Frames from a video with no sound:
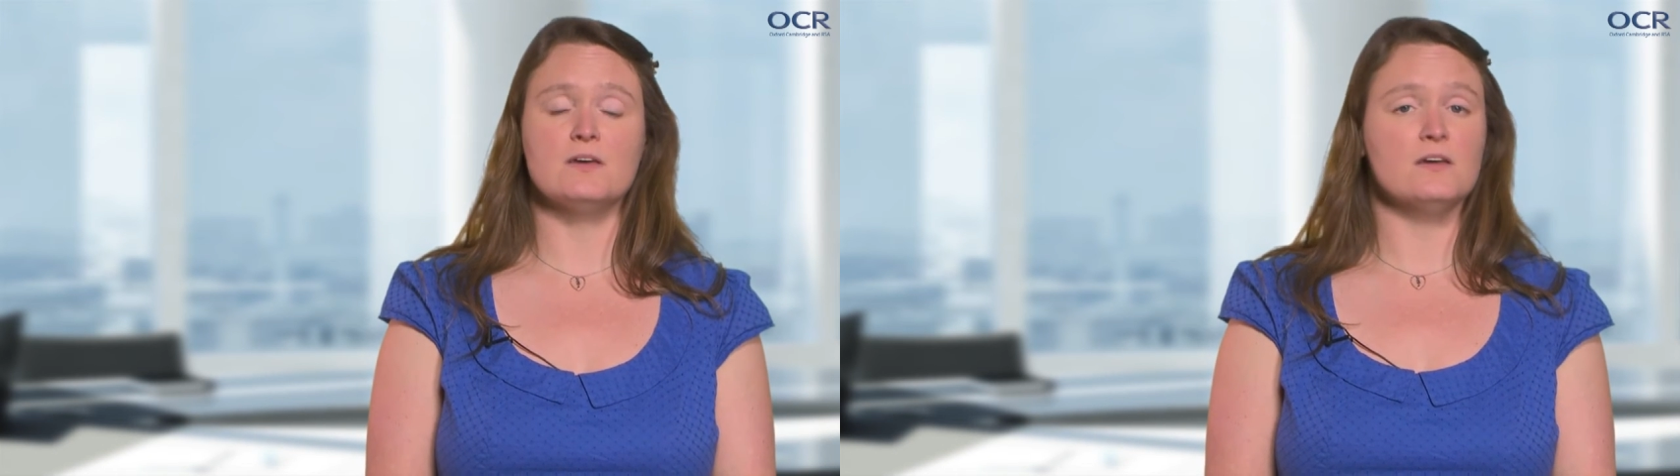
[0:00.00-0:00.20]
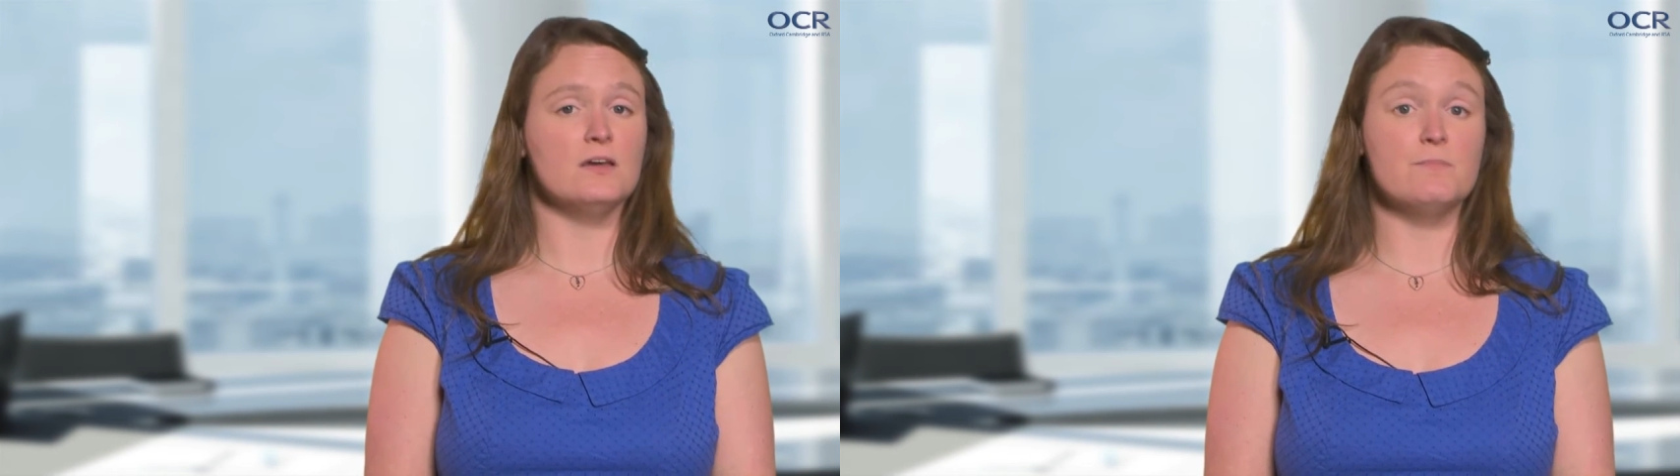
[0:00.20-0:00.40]

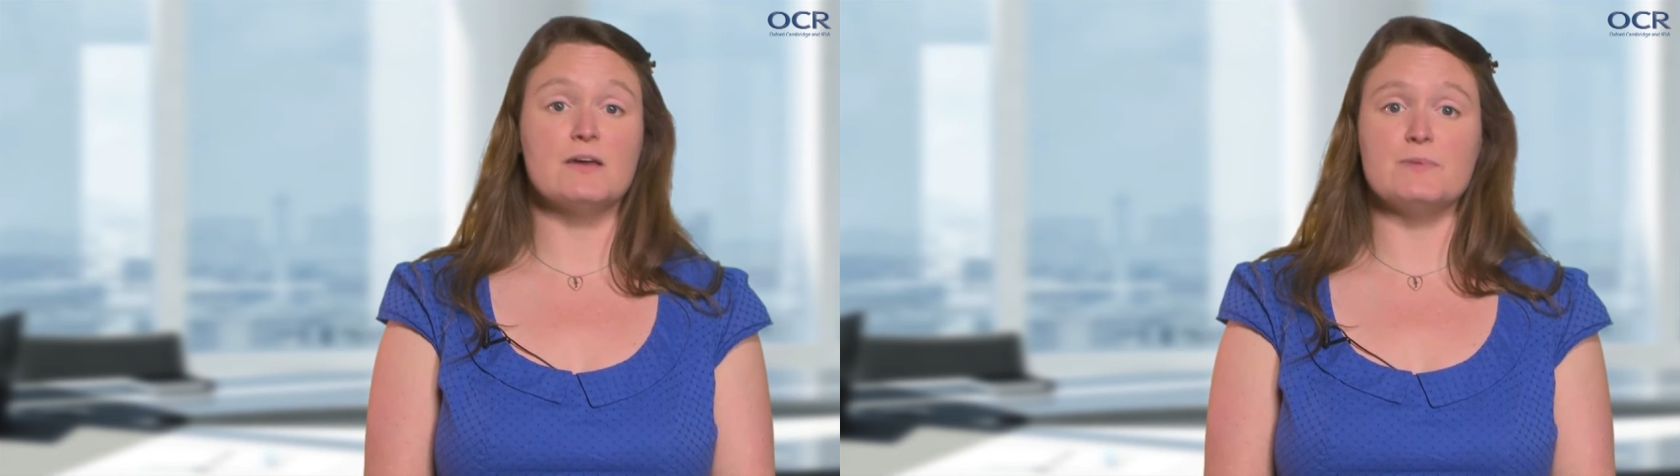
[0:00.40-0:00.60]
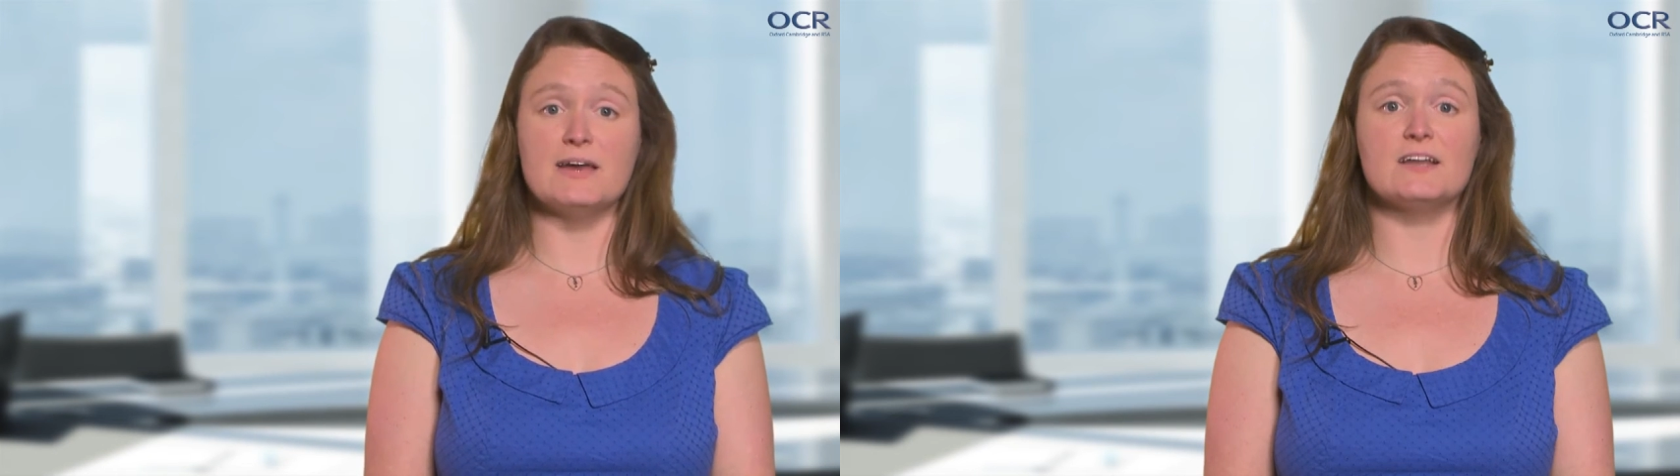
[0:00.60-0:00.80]
It may
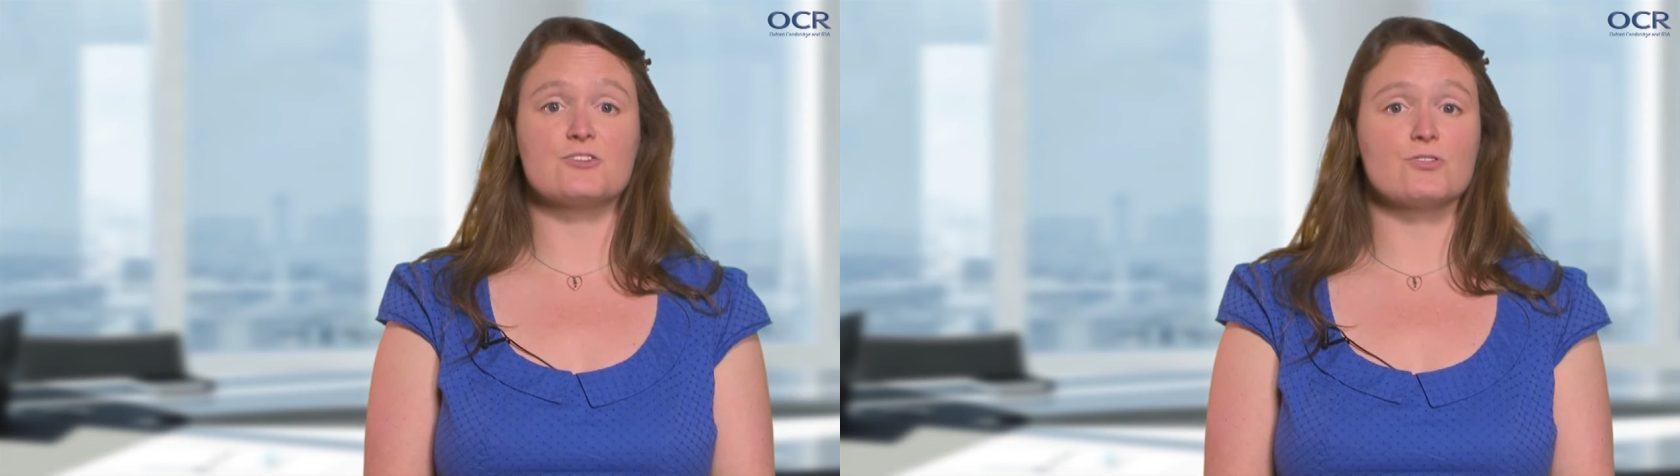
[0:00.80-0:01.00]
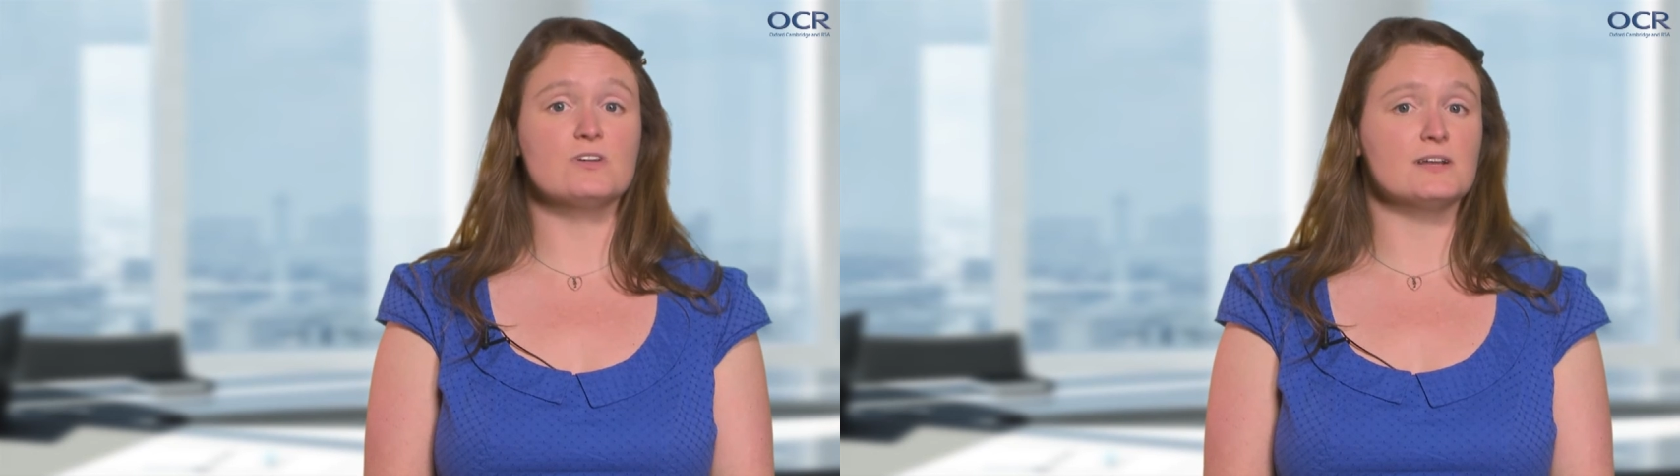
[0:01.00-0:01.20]
be
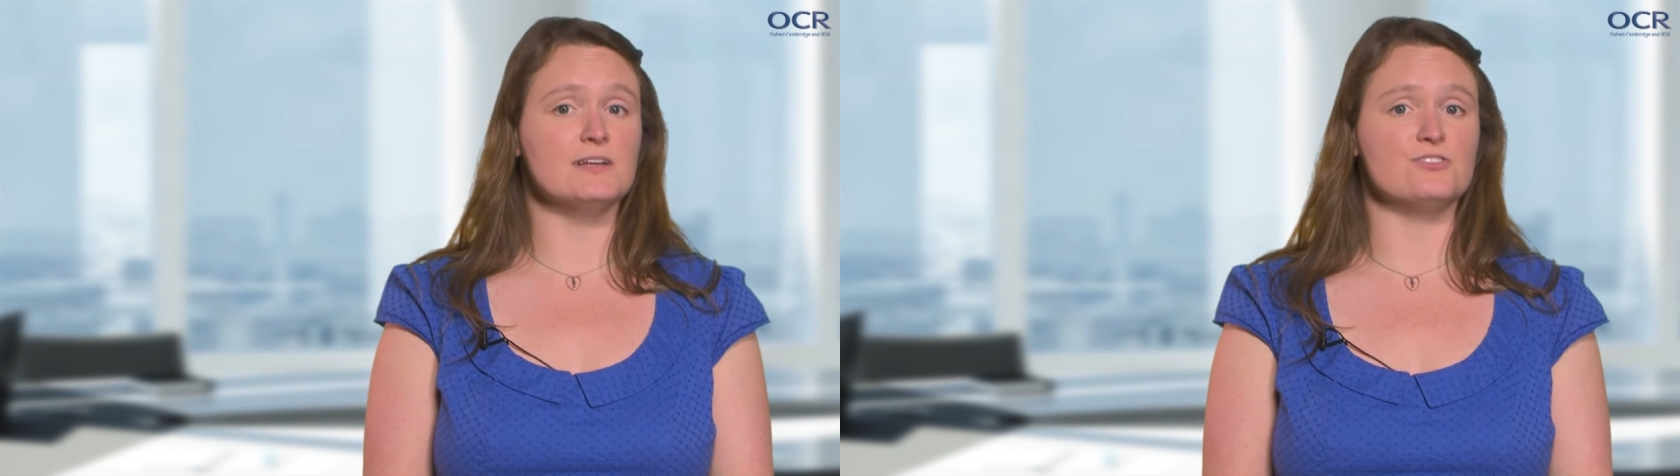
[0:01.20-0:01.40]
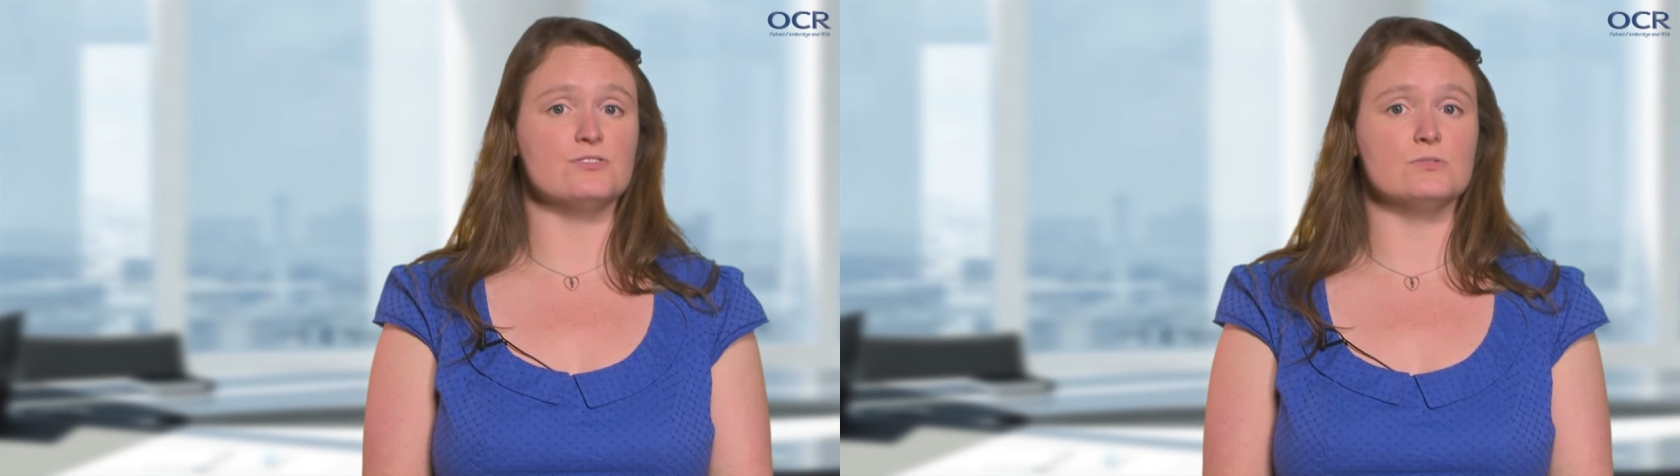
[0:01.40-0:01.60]
electronically
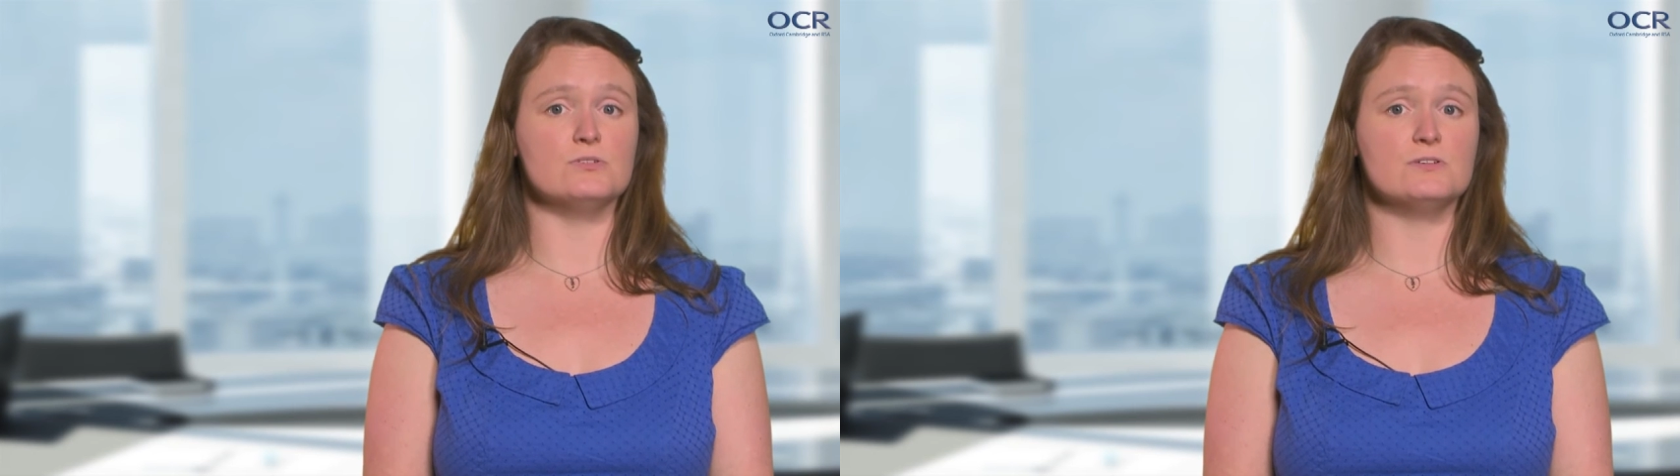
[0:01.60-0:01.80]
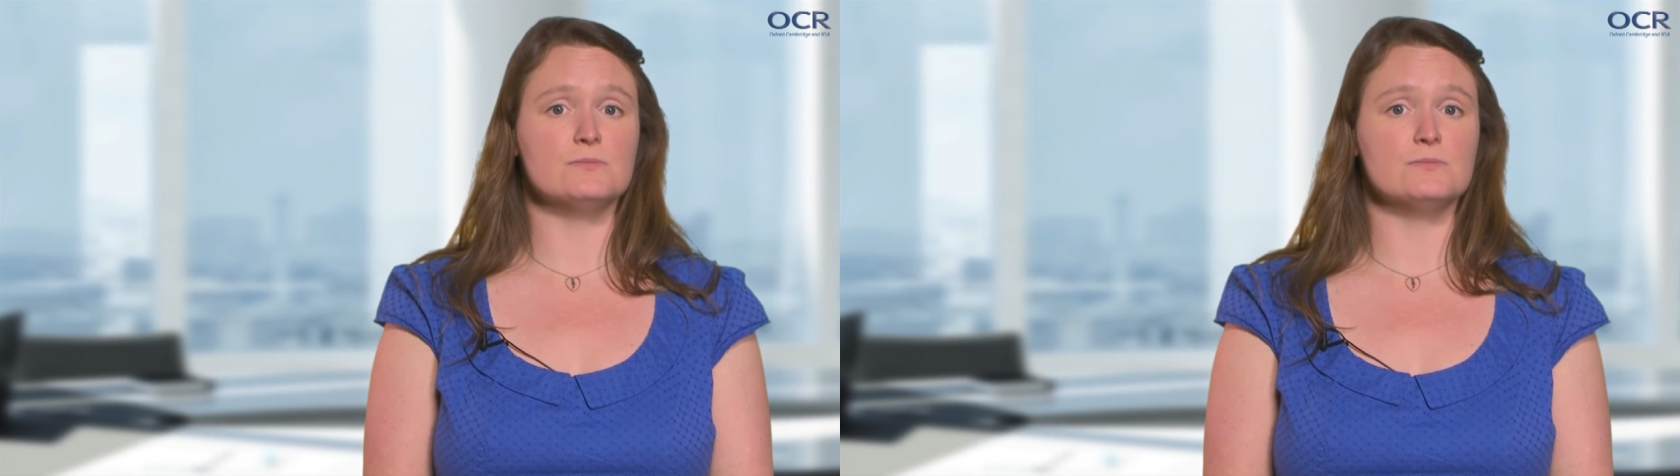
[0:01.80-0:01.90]
stored,